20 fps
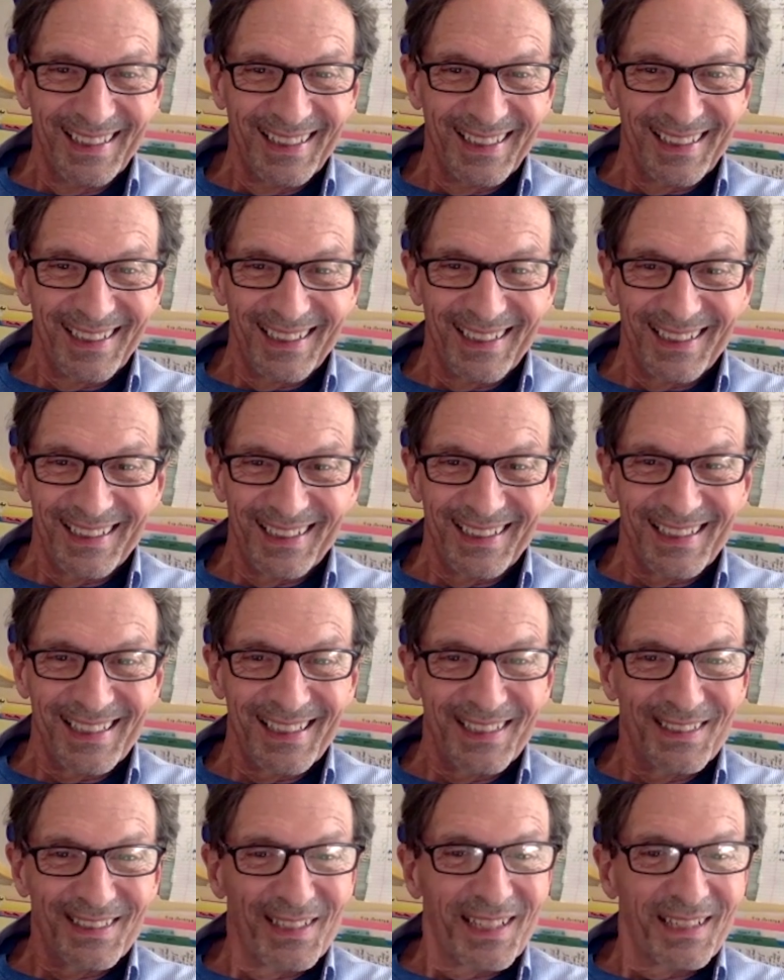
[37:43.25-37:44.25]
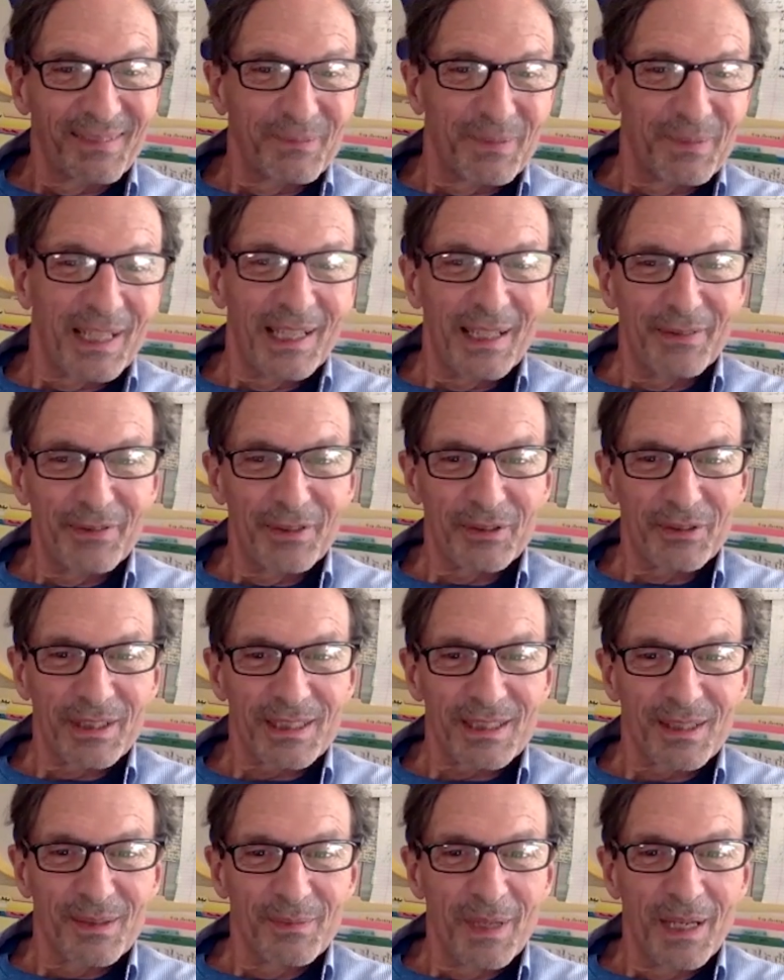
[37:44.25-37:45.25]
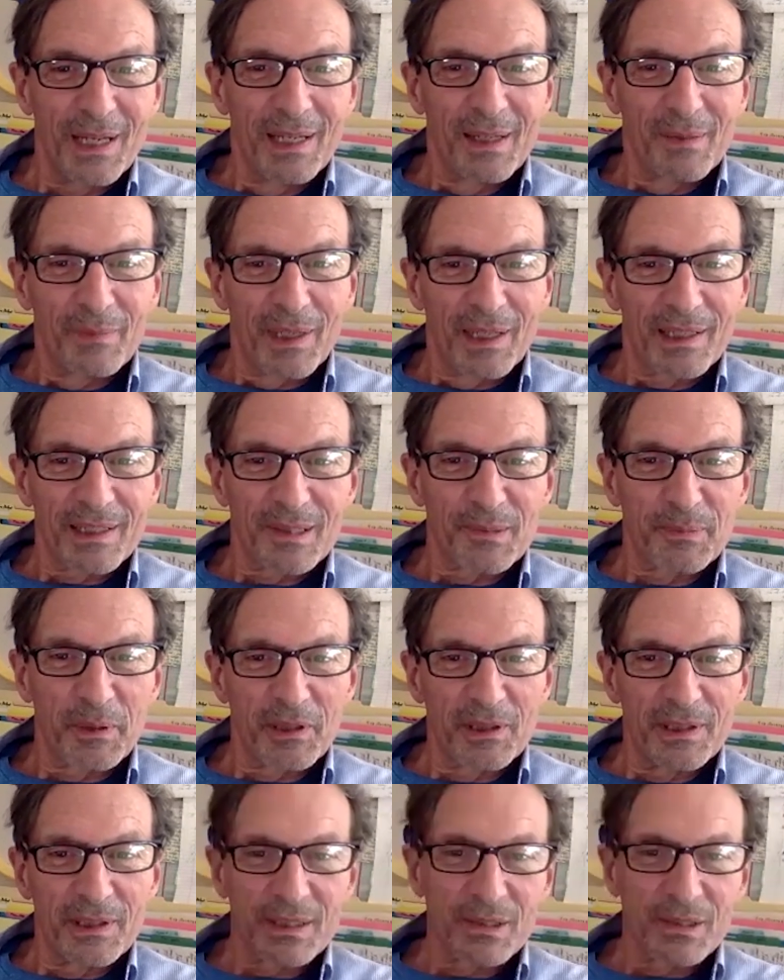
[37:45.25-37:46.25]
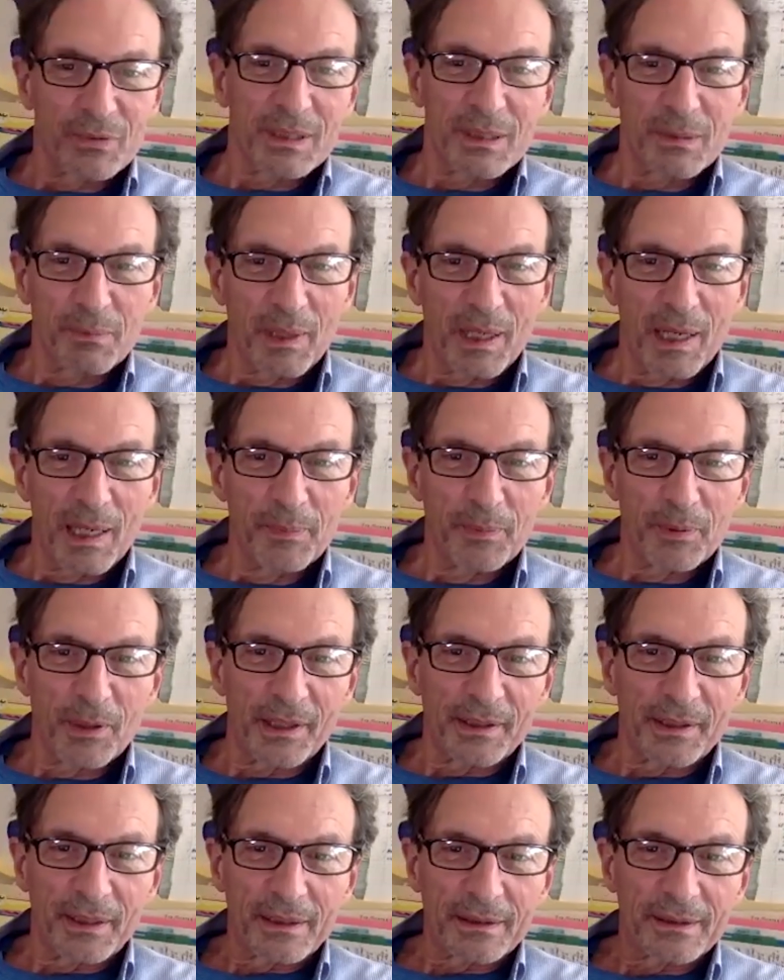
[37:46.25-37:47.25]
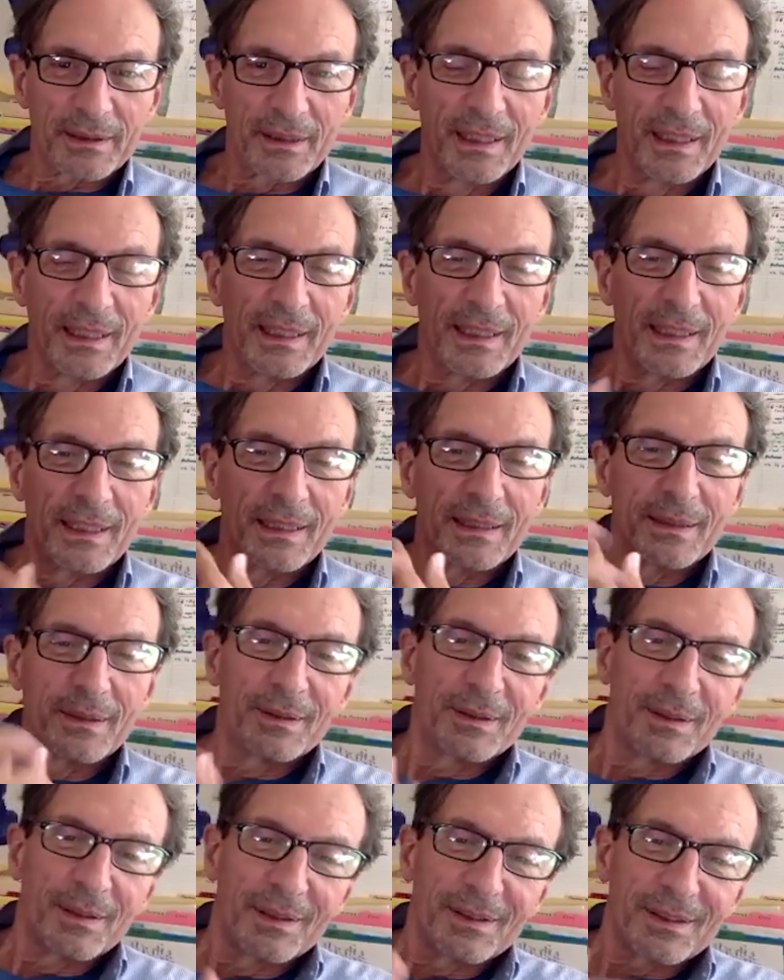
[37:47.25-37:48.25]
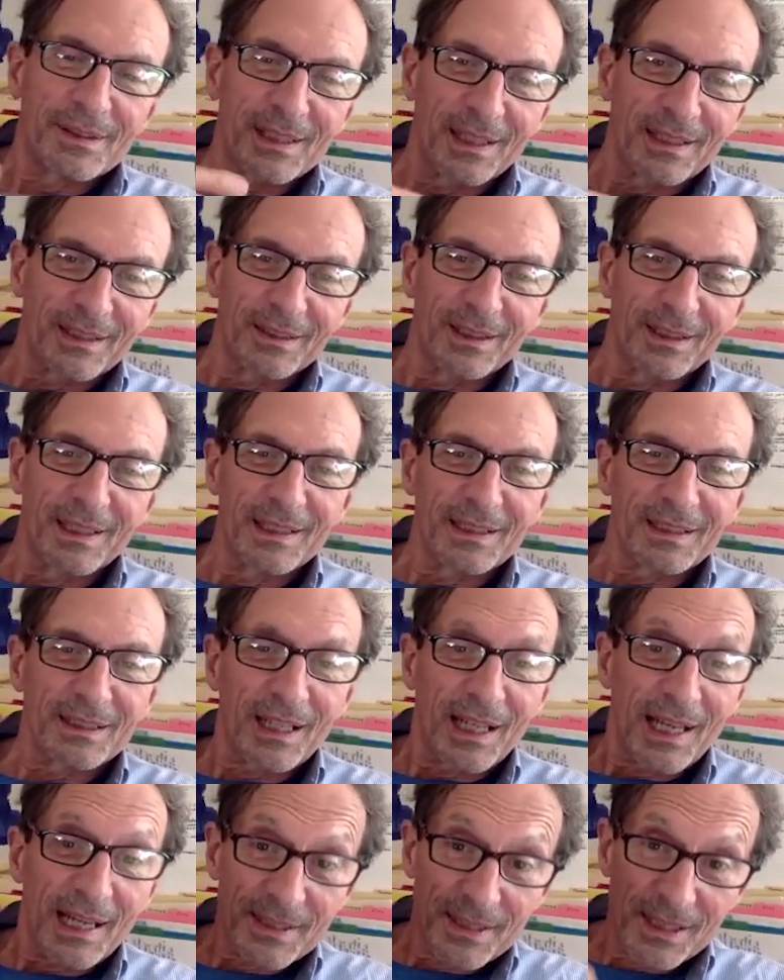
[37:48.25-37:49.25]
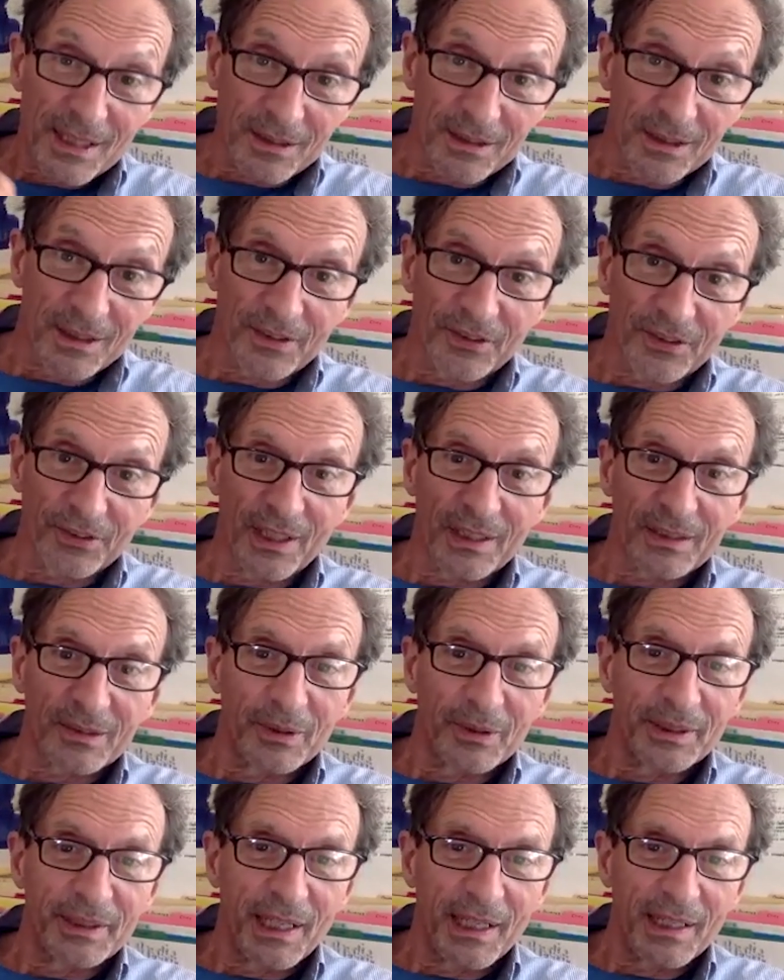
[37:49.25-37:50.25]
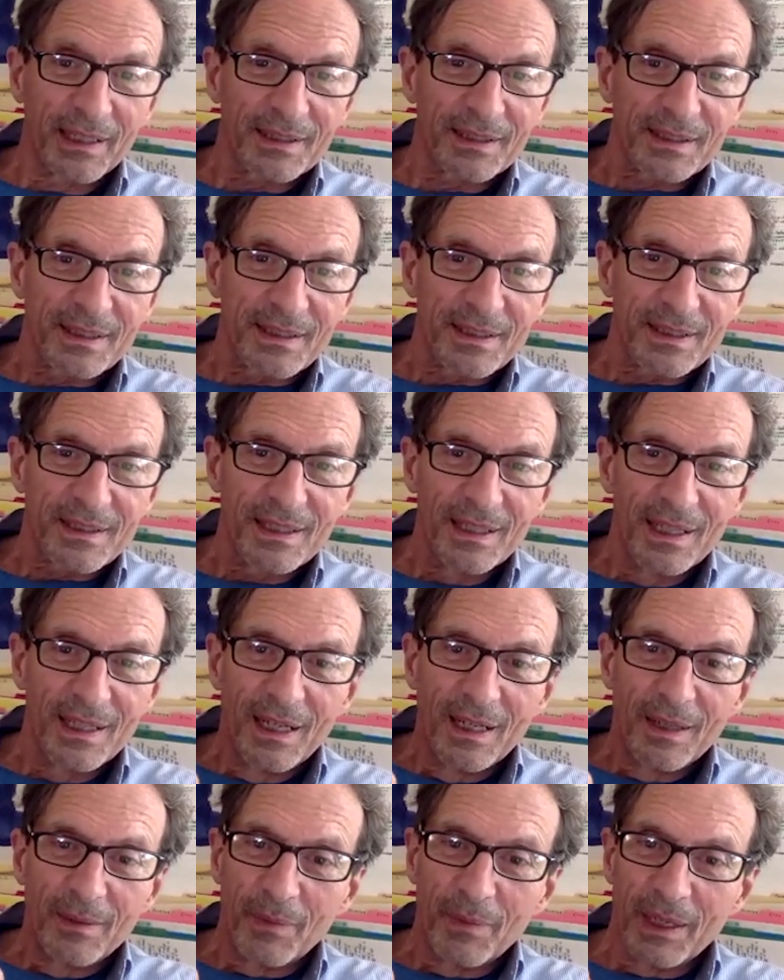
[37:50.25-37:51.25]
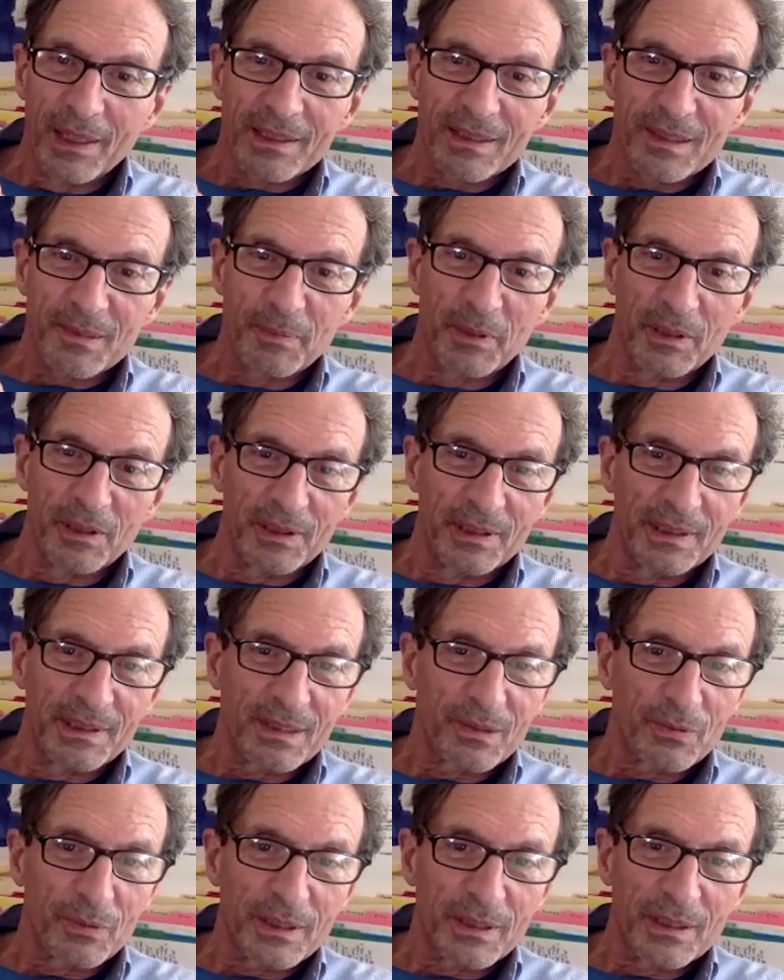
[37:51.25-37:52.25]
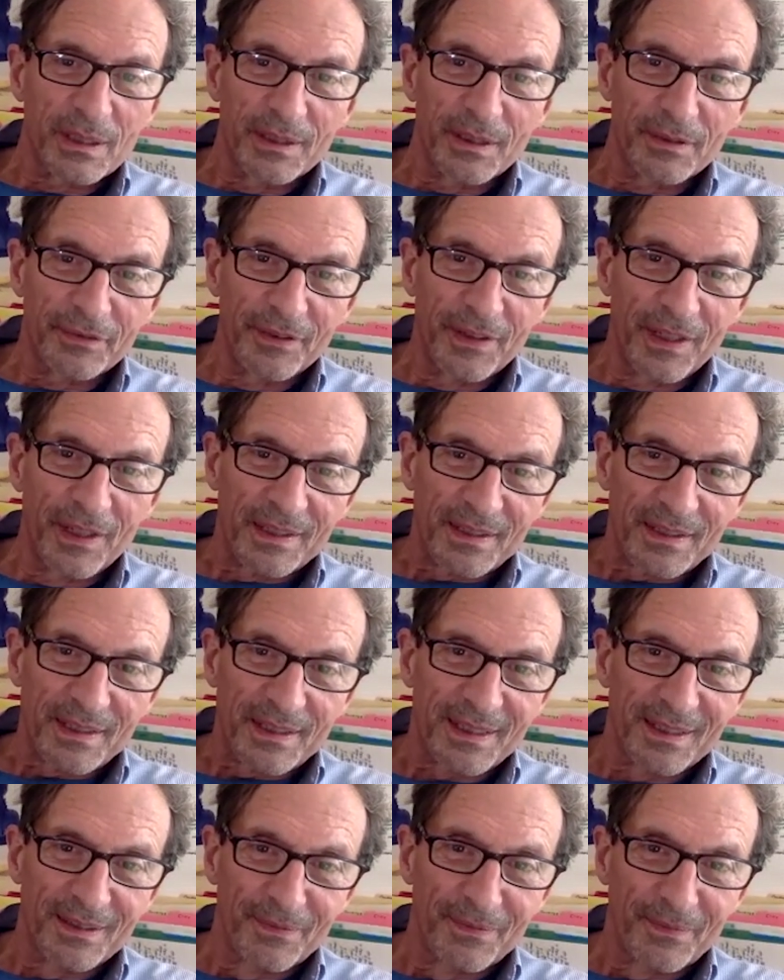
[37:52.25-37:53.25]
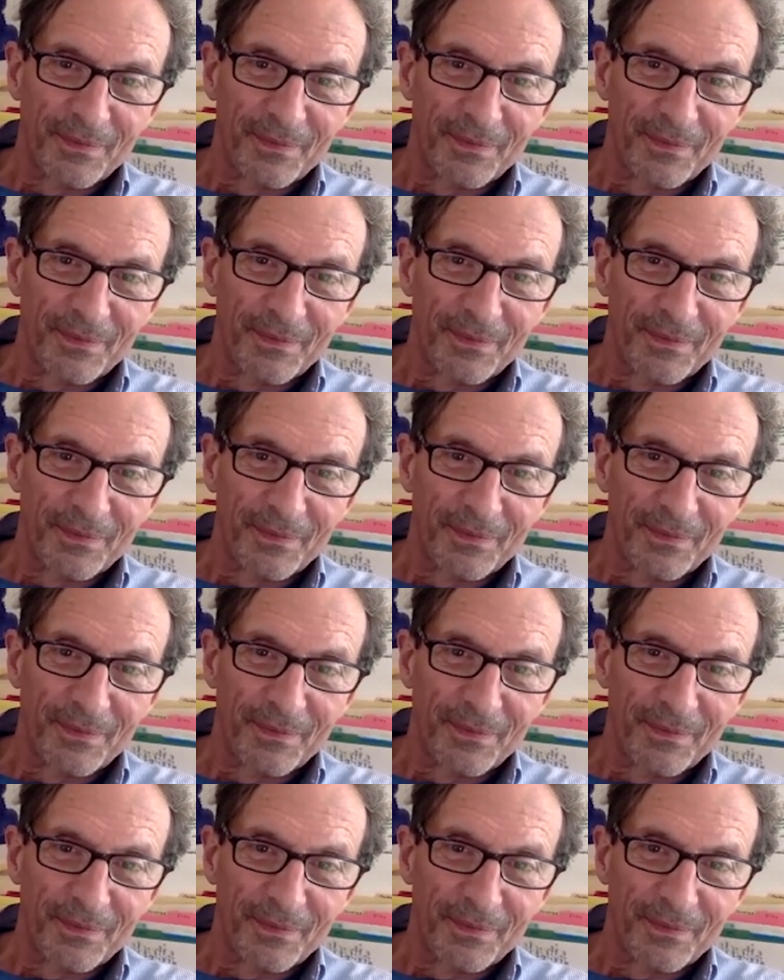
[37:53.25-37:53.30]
uh, in behaviorism, my experience was a byproduct. In, psych- in classical psychoanalysis, my experience was a defense.